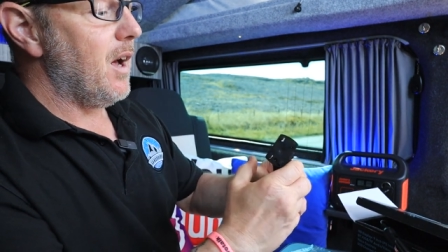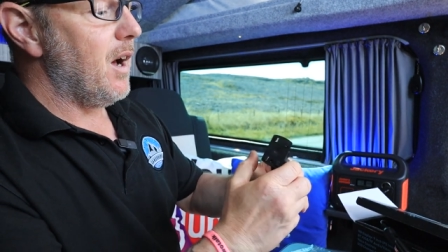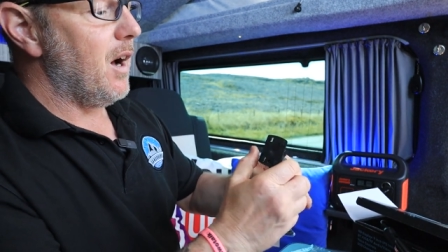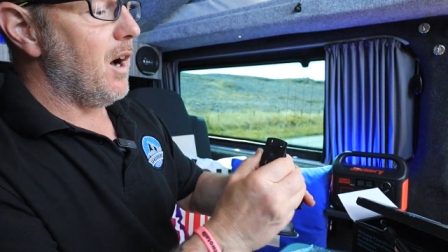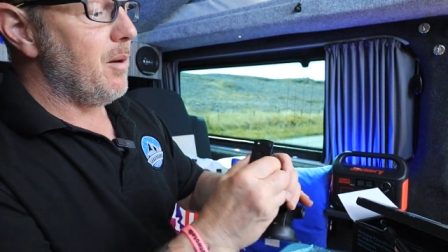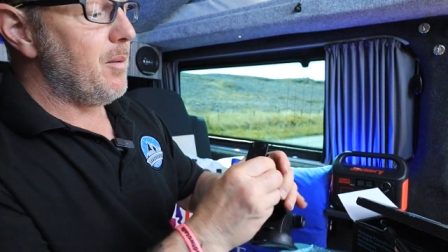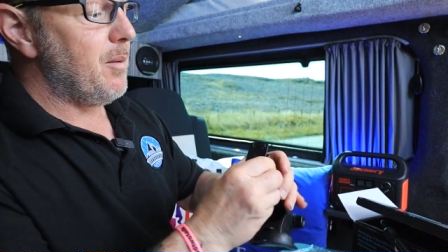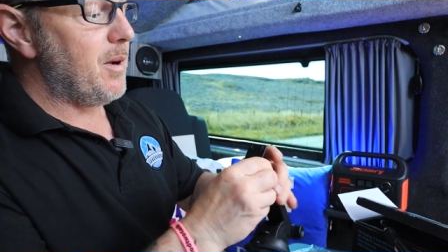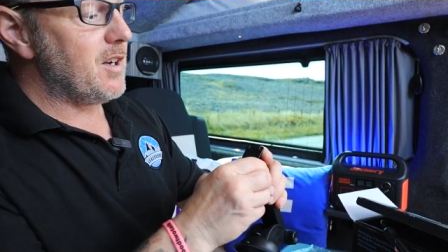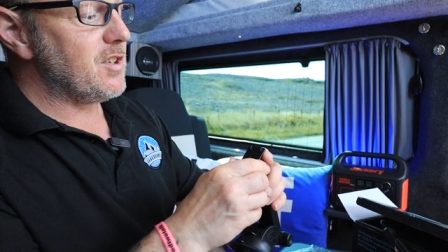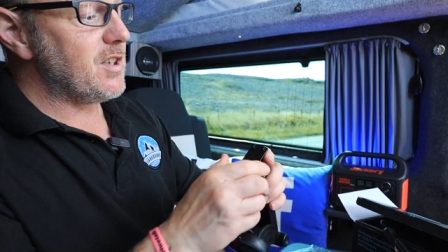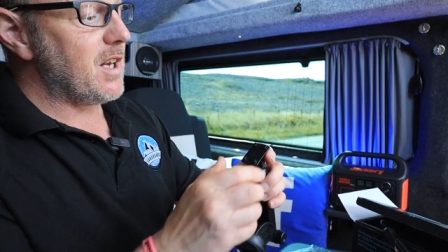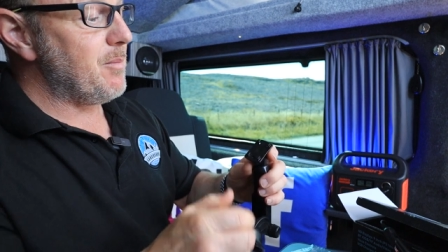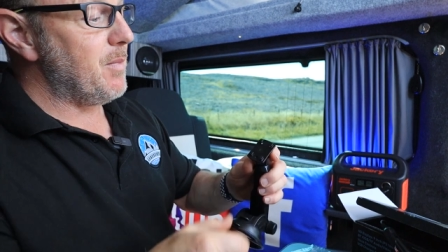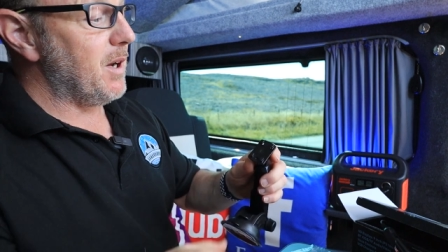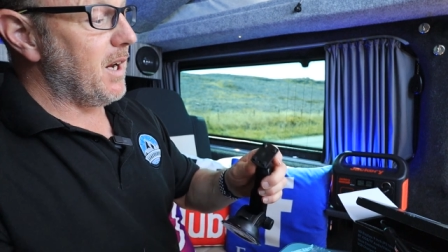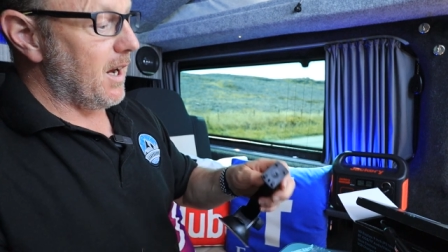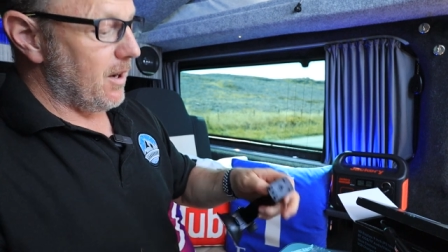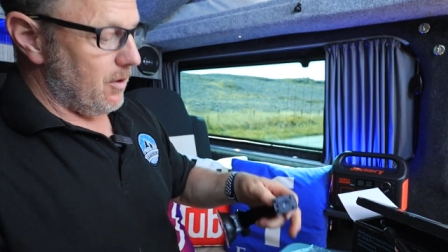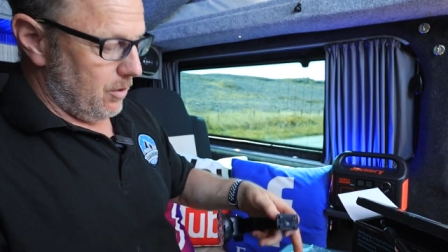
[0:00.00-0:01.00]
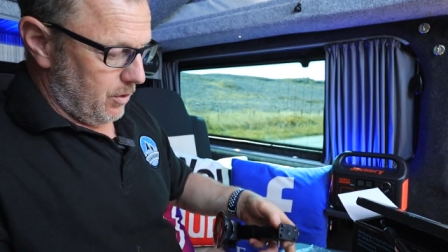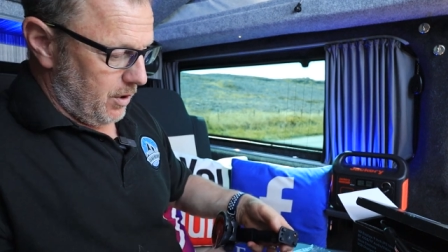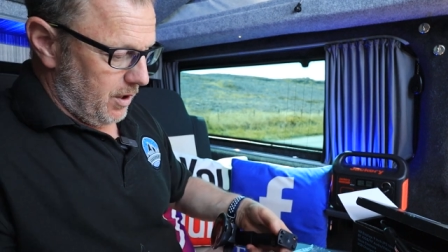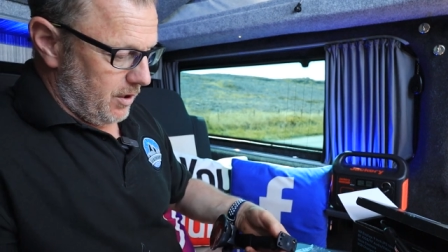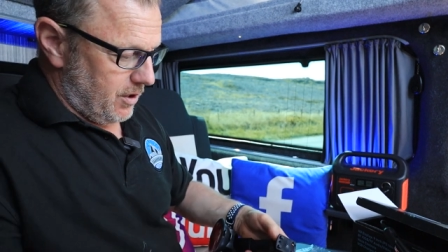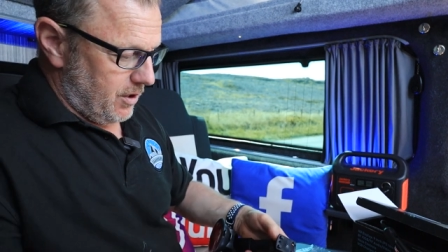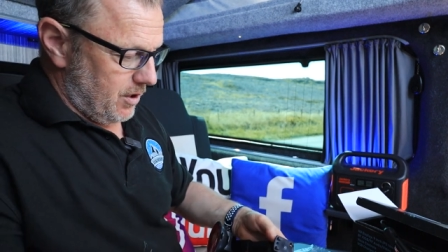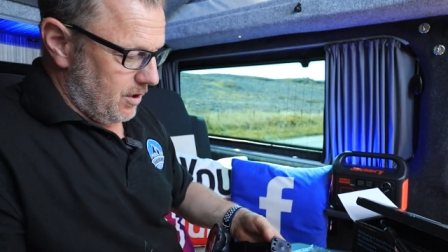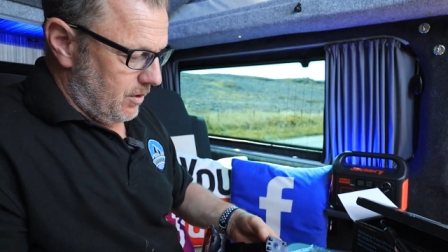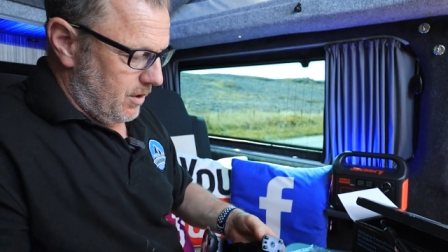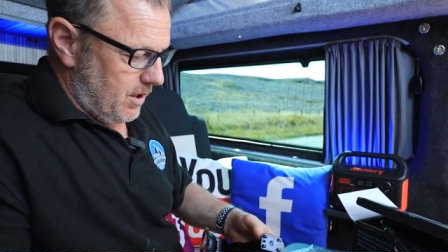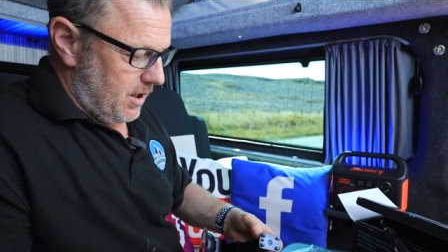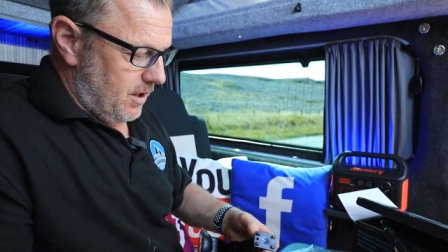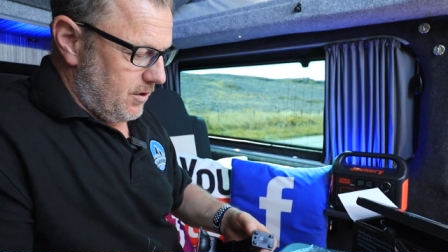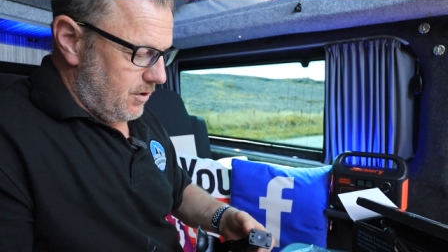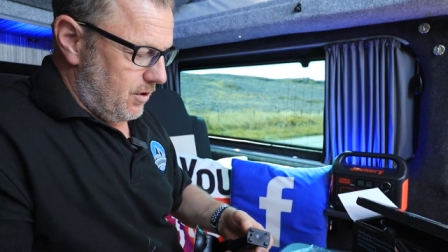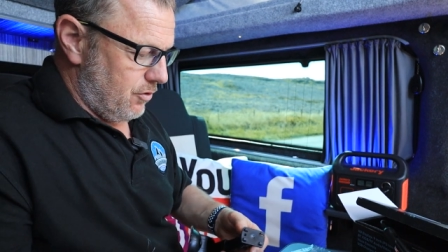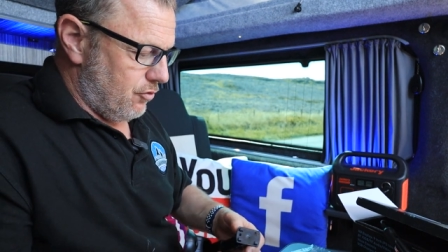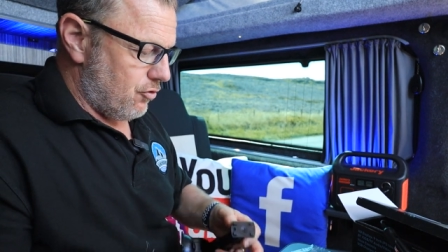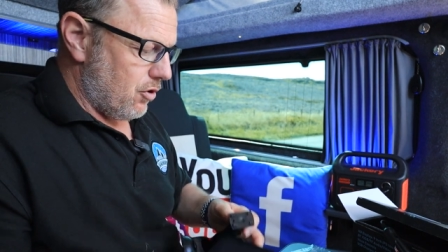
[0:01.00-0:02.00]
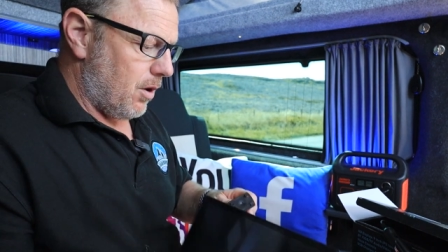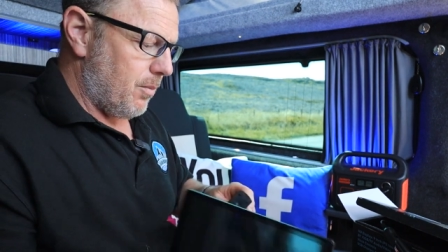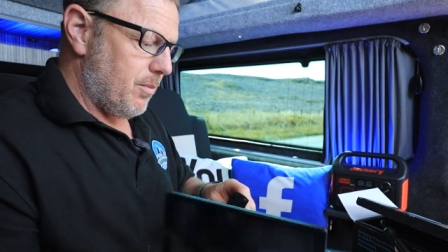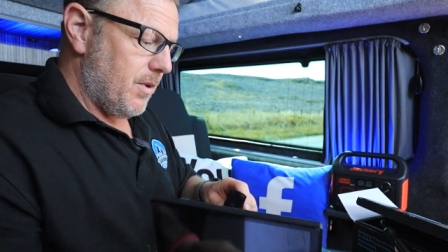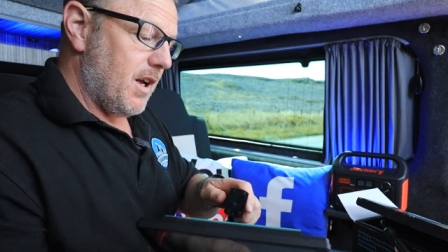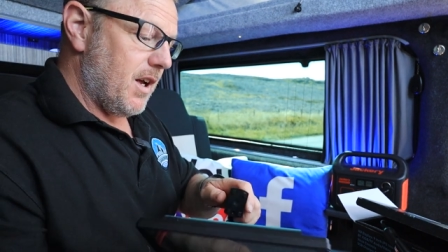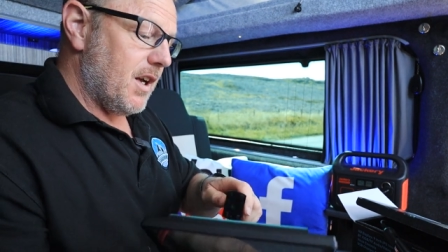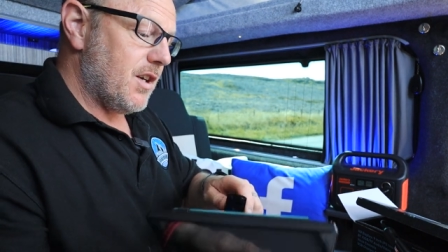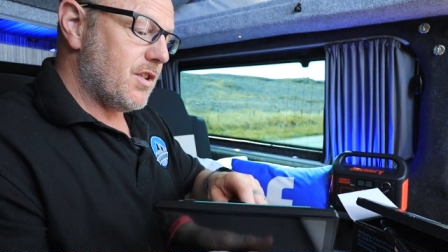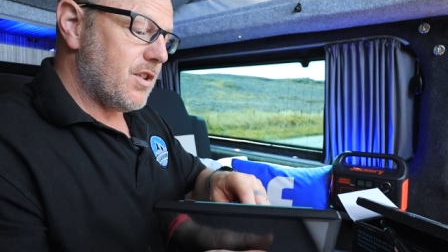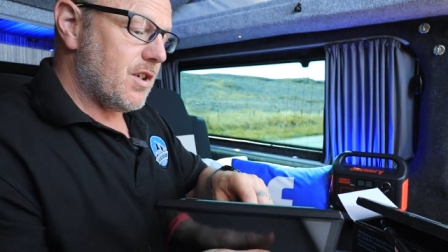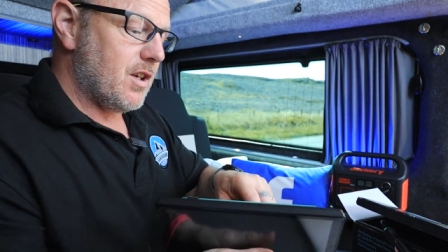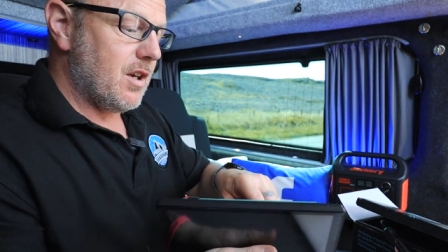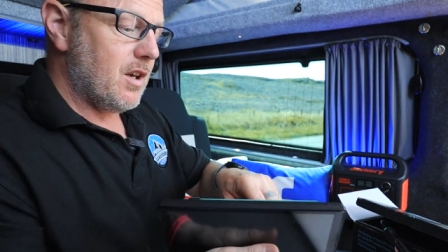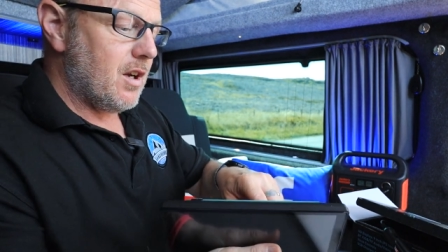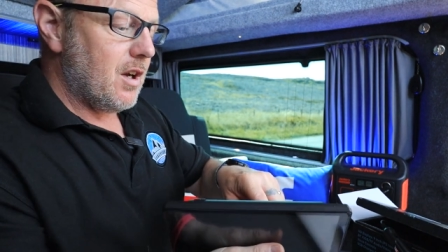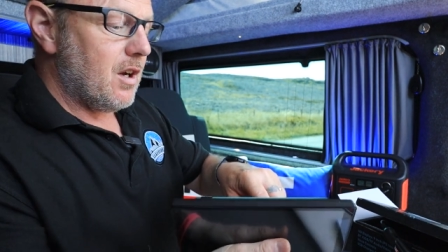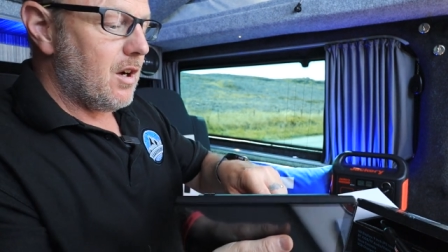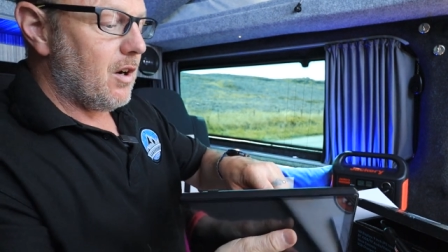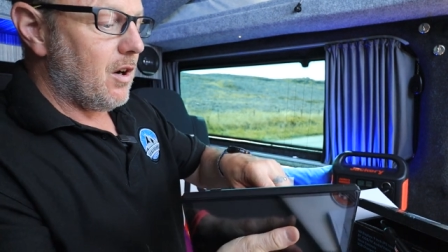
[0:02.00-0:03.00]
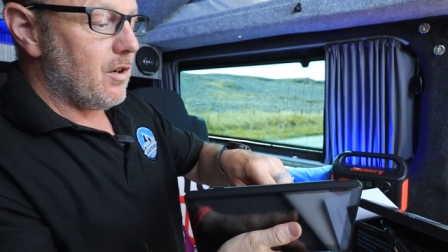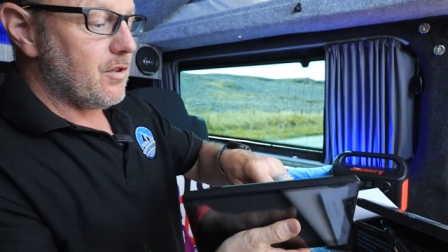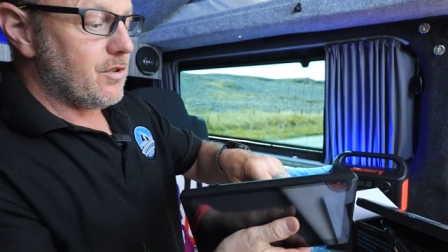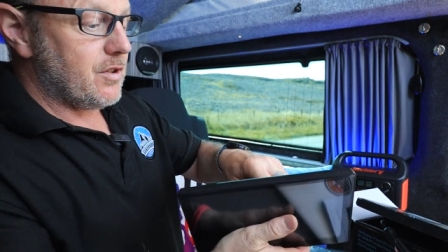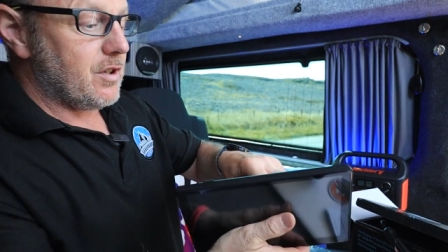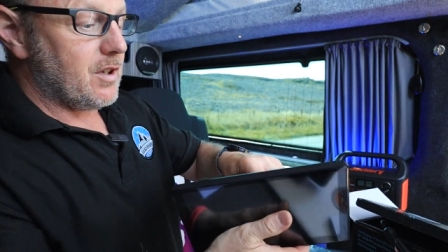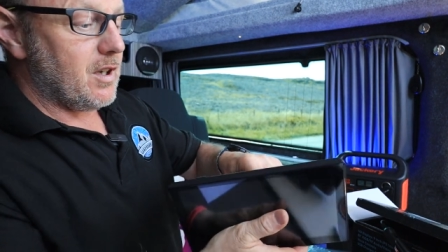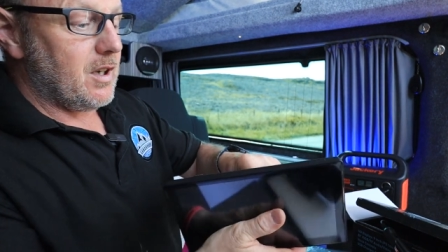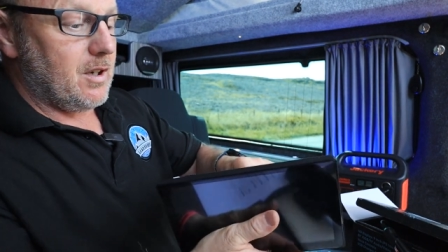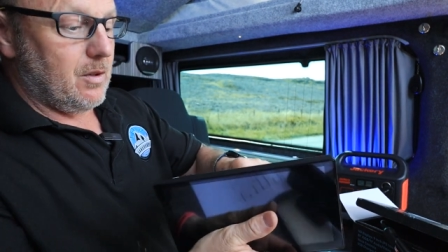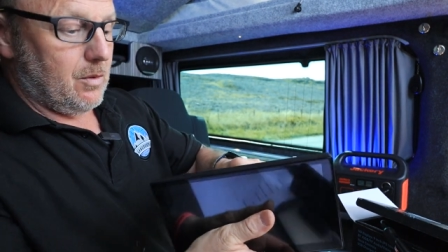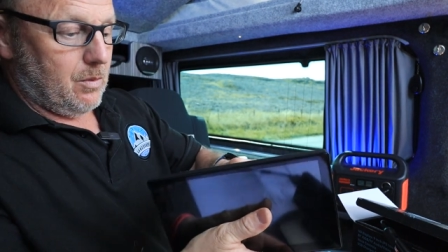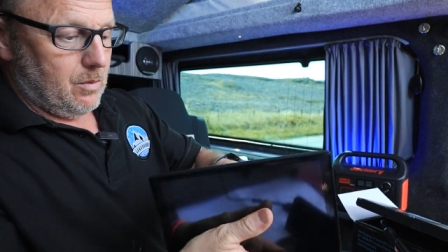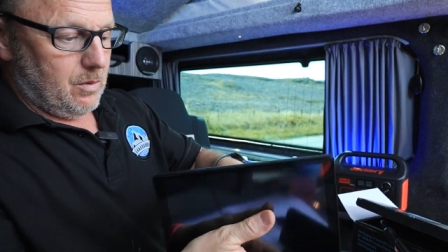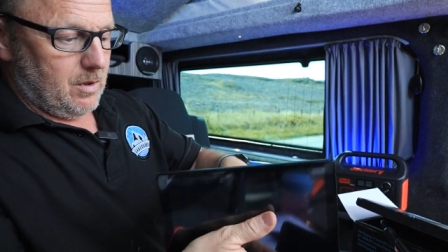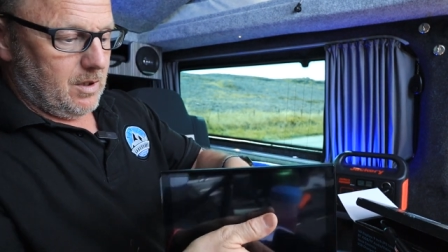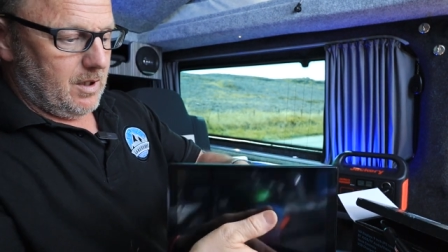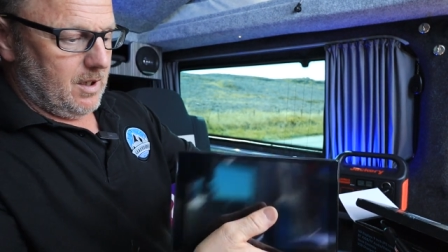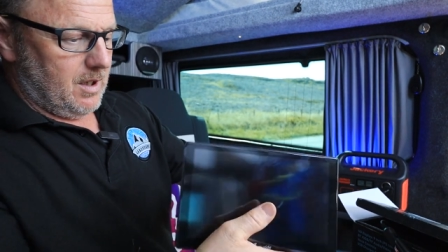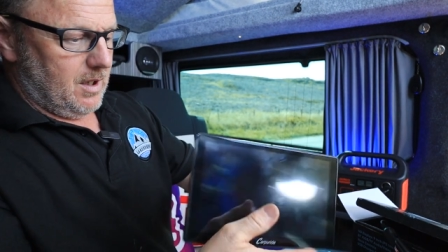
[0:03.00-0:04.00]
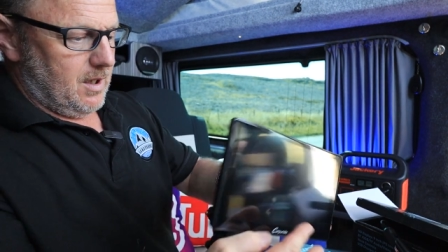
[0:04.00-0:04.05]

And the same again, all you do is you drop this onto the little